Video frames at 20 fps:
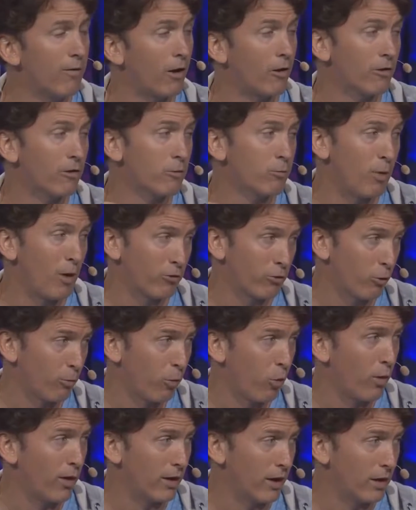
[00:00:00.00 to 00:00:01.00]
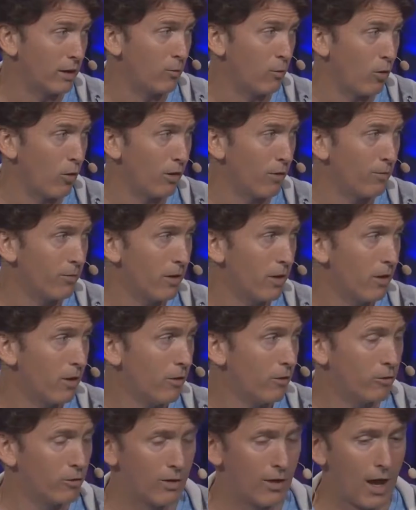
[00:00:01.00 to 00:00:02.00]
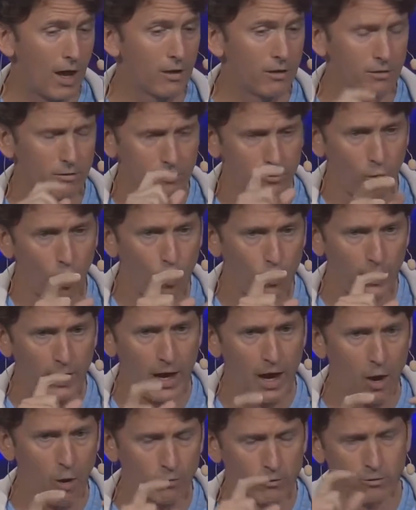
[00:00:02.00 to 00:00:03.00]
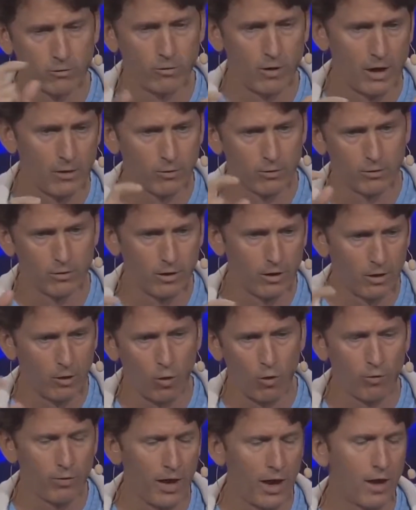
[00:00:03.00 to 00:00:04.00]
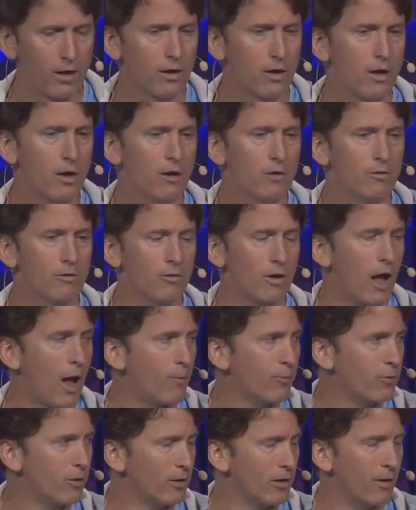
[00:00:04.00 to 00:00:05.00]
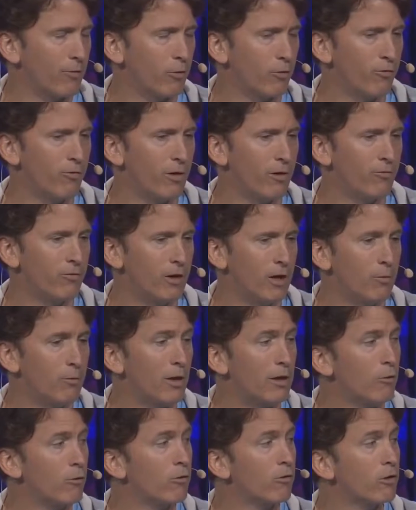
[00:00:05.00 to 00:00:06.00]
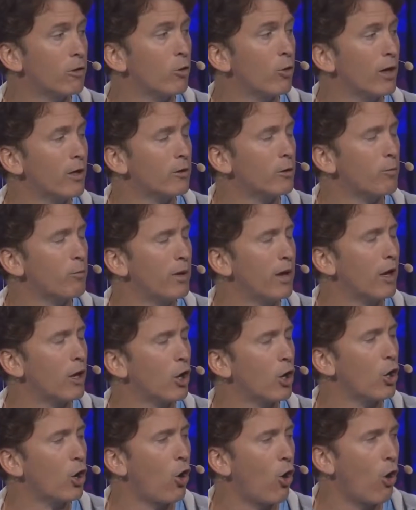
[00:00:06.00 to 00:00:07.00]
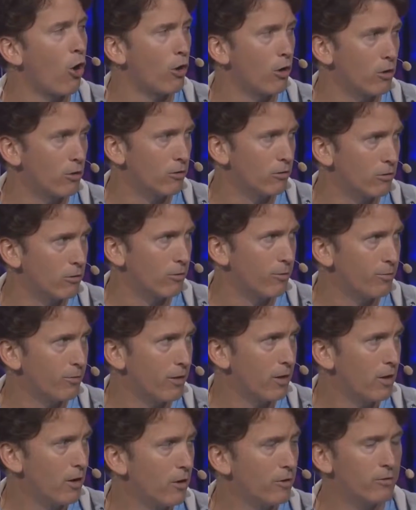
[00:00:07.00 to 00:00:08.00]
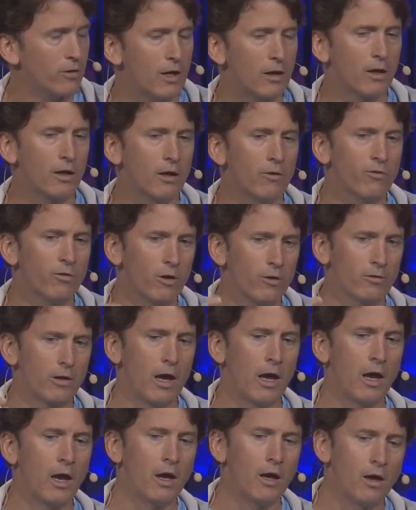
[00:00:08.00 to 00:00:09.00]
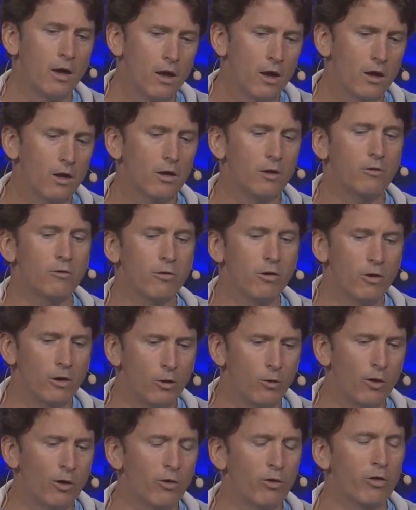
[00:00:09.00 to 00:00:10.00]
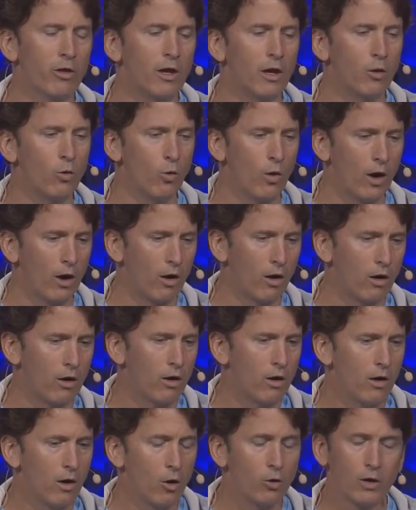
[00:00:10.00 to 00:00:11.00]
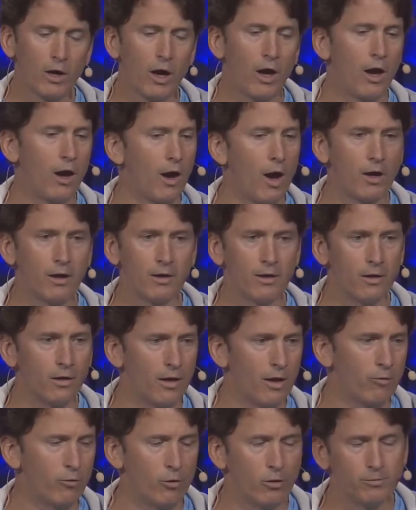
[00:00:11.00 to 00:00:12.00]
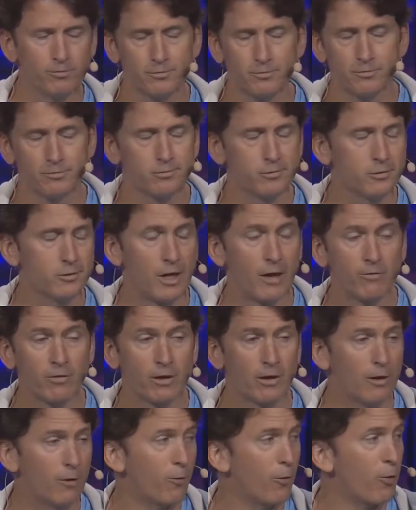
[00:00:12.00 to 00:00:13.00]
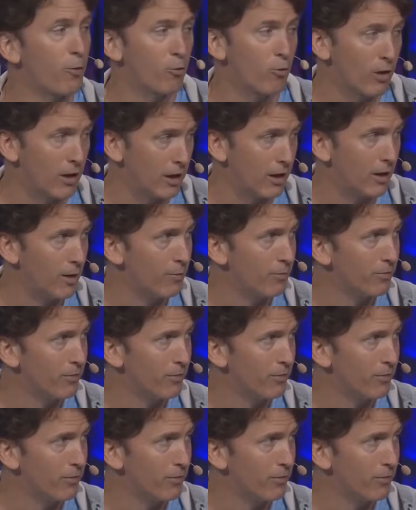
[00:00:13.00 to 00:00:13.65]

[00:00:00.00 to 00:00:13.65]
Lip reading: out a special point anymore. So that doling out strength and all that stops at level 50, but you still get to pick cards. So that gives us a continuing thing where, okay, I hit level 73,